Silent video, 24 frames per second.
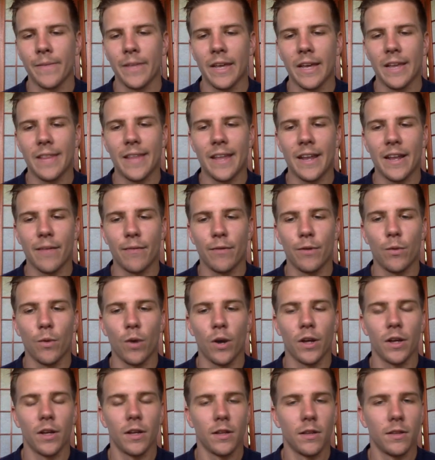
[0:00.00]
And then if you
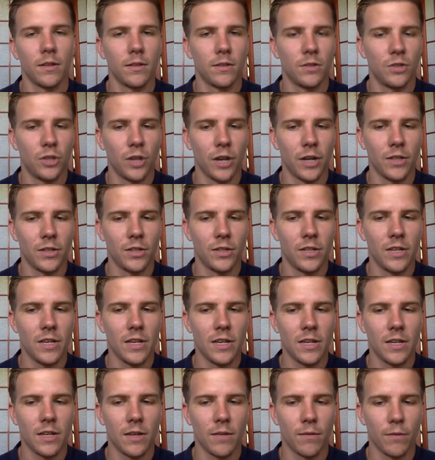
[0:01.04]
want to judge
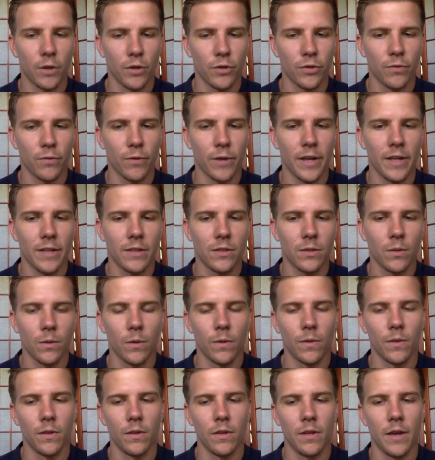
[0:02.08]
the conversion rates
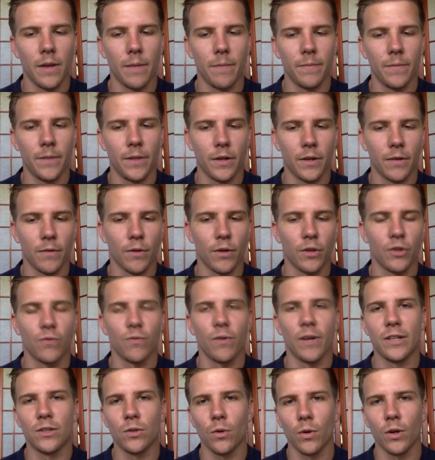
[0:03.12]
or
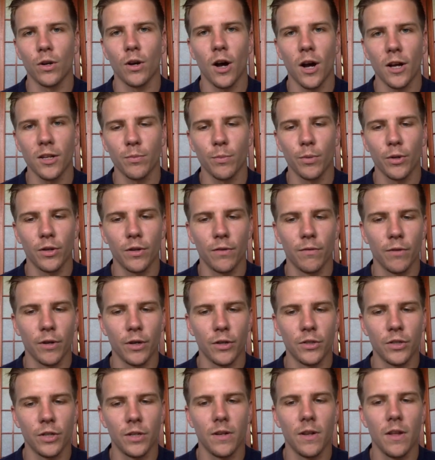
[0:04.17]
cost per
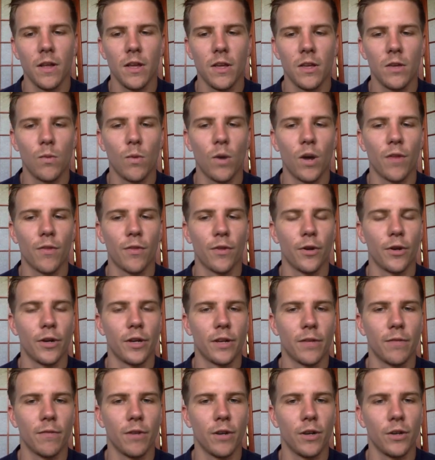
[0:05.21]
conversion, you want 30
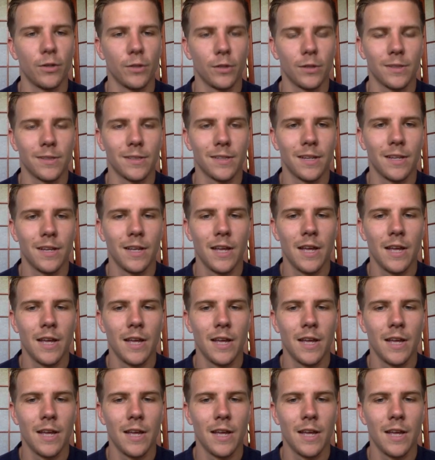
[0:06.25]
conversions.